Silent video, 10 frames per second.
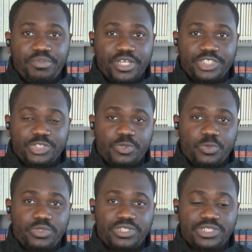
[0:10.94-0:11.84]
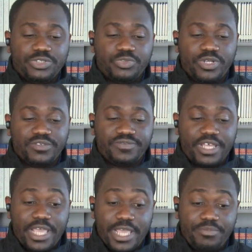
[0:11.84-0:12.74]
page
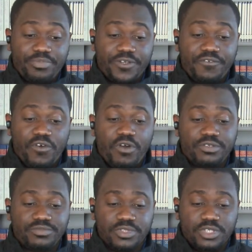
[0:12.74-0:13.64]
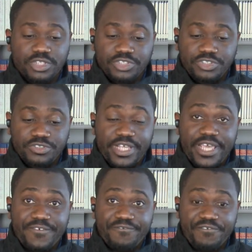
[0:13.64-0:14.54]
112, April 4,
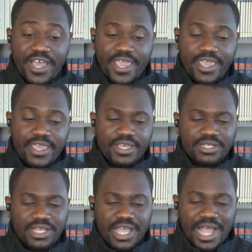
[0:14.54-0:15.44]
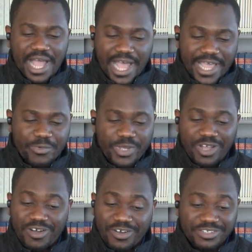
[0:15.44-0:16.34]
Yudei Vahei. How we
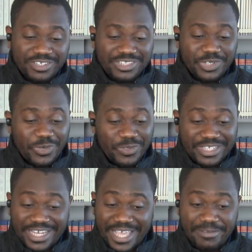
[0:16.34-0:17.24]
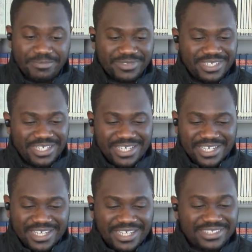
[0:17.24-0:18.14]
honor His holy name.
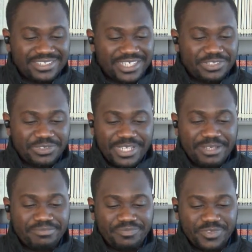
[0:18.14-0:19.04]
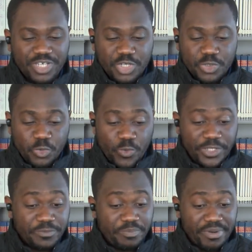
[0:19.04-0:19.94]
And He said to them,
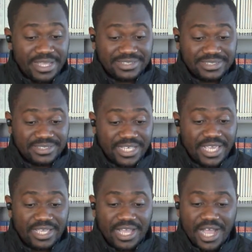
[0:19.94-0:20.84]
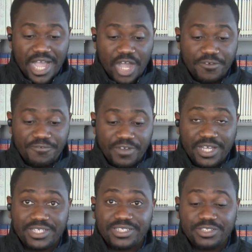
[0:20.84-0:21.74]
when you pray, say, Our
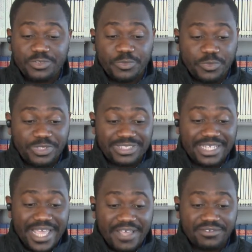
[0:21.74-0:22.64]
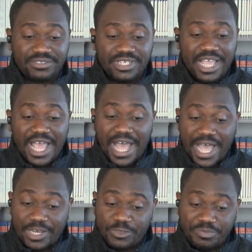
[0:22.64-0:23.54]
Father, who is in heaven,
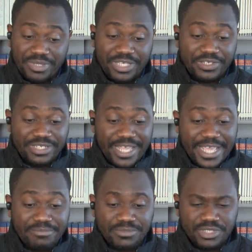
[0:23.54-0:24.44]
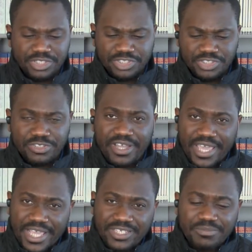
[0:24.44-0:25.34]
hallowed be Your name. Your
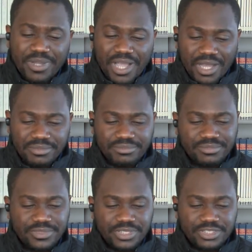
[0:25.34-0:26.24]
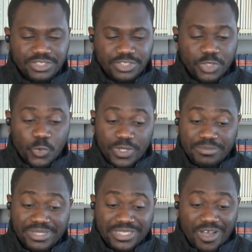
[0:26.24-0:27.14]
kingdom come. Your will
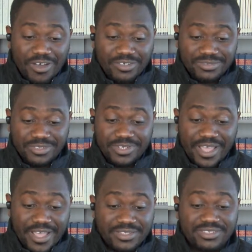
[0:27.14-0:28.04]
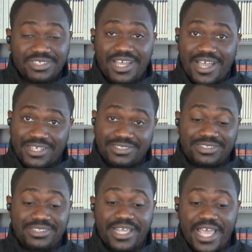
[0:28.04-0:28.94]
be done on earth as it
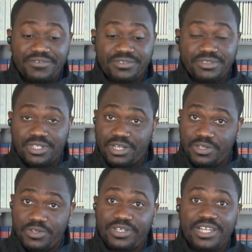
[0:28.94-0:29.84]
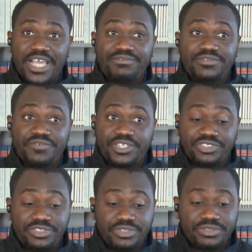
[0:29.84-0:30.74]
is in heaven. Luke 11,
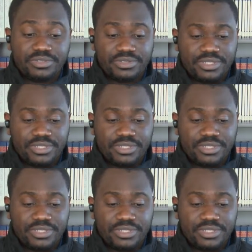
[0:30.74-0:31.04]
verse 2.